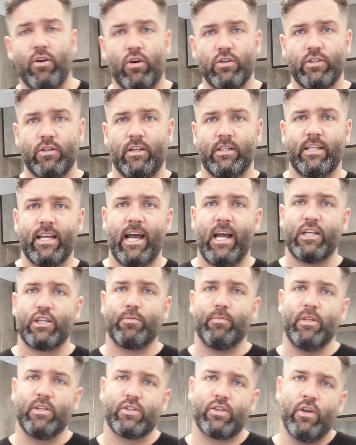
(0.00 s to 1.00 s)
nozzle
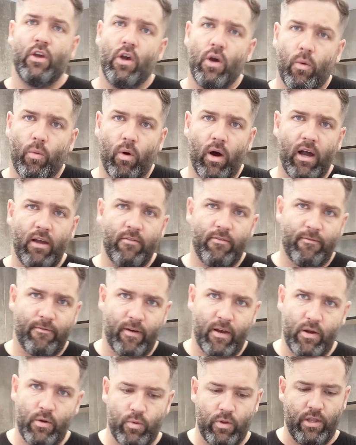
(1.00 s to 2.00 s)
attachments. What I've
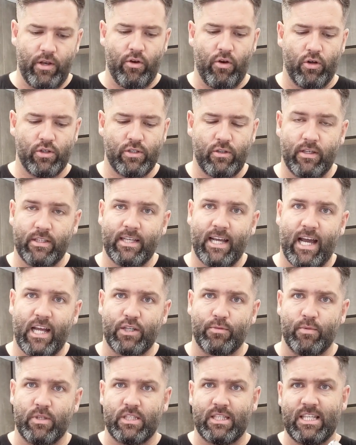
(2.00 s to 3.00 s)
found with the nozzle
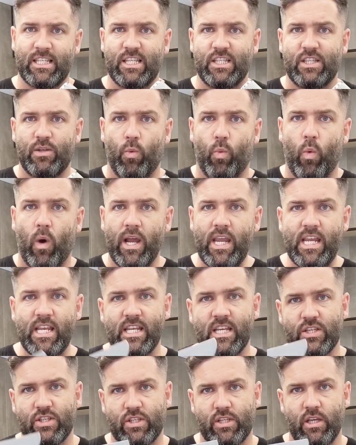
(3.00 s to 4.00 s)
attachments, this is the
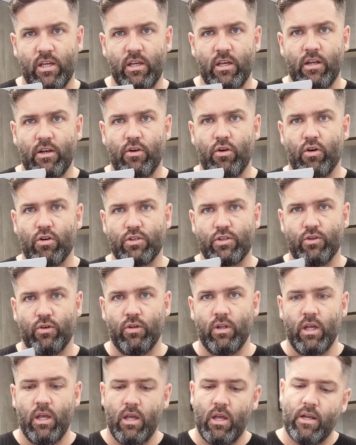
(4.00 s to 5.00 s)
widest
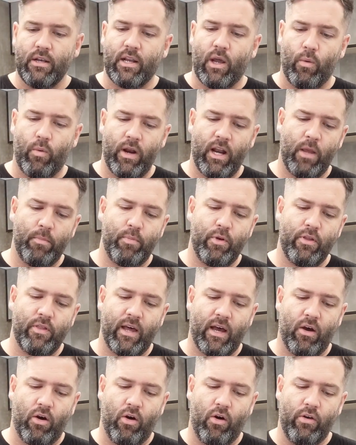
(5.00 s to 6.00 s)
nozzle. Now, when I put
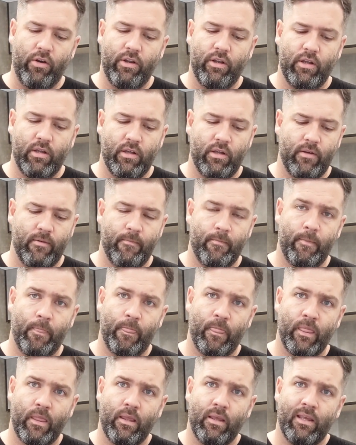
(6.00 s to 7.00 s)
that on,
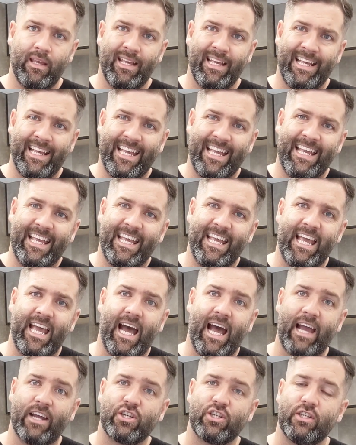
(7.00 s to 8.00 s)
it
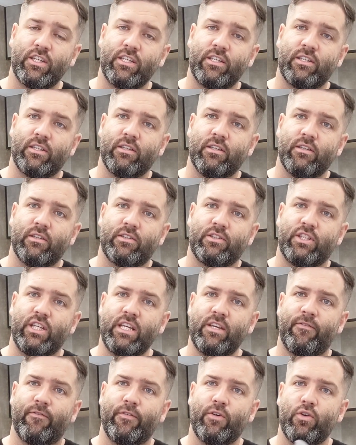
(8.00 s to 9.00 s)
actually
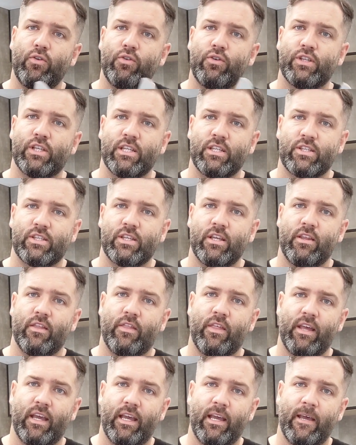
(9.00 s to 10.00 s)
diffuses
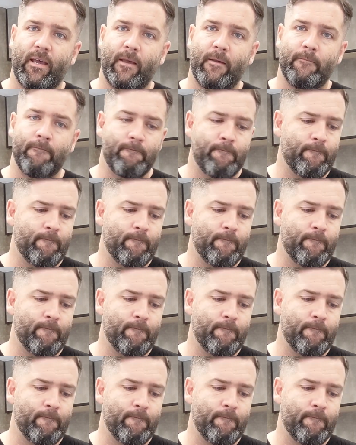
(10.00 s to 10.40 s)
the